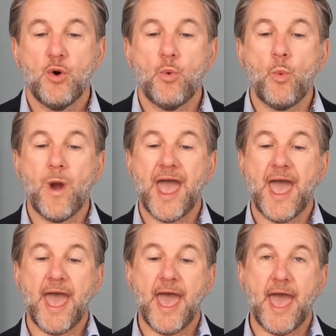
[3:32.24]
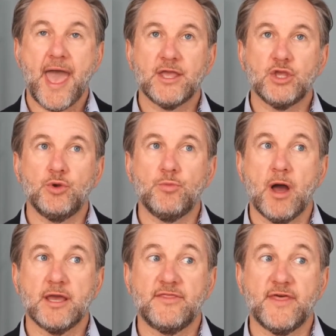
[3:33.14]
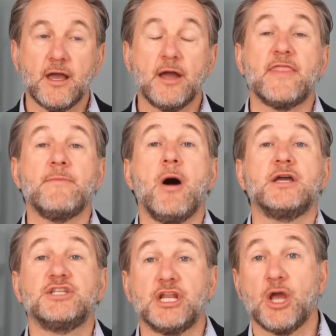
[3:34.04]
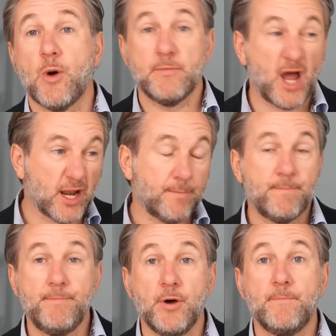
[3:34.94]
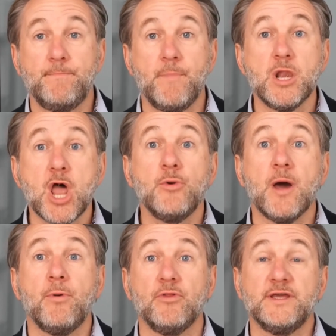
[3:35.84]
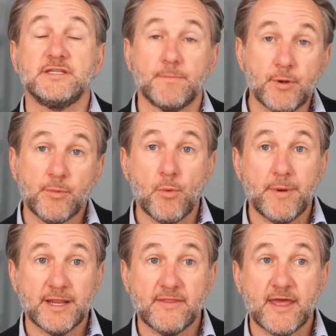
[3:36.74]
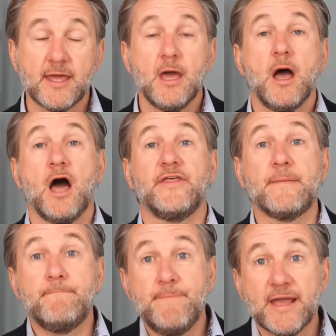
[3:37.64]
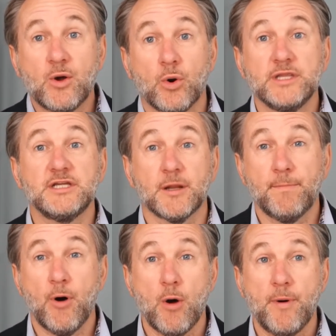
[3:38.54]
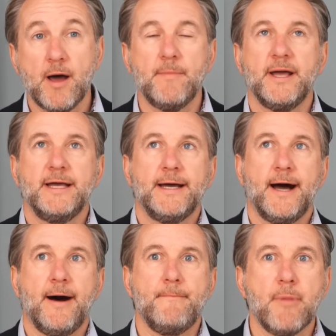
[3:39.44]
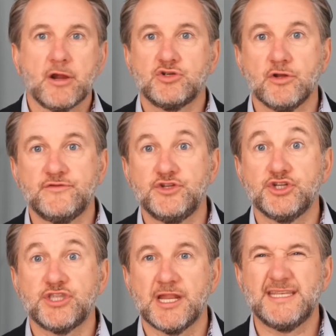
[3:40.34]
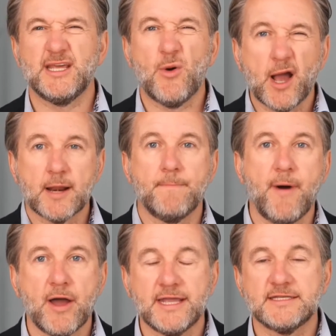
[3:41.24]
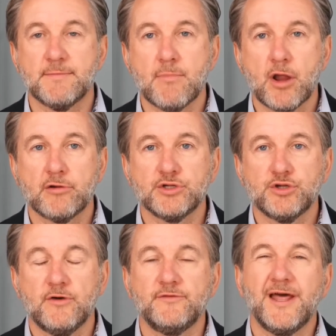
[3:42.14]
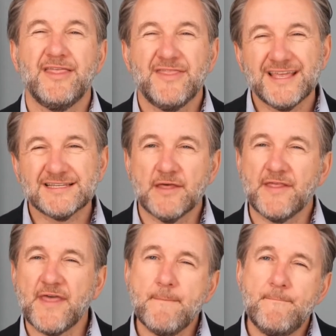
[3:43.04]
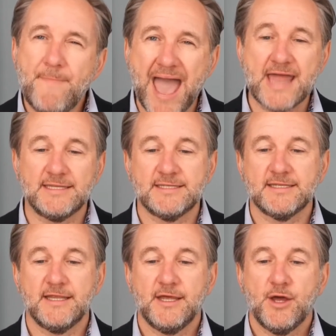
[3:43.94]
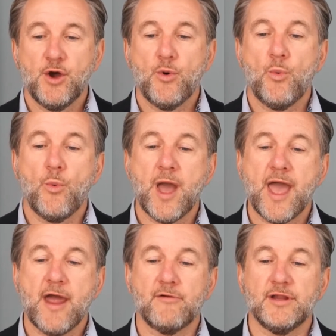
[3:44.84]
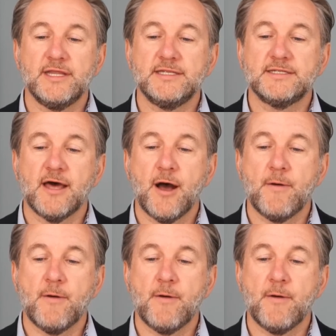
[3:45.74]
where you might think, okay, the market's going to go up. I'm going to load up on this. I'll put more money in there. I think Bitcoin's going to pop up. Microsoft has just done a deal. I'm going to buy into Microsoft. Things like that. They're bets. Whereas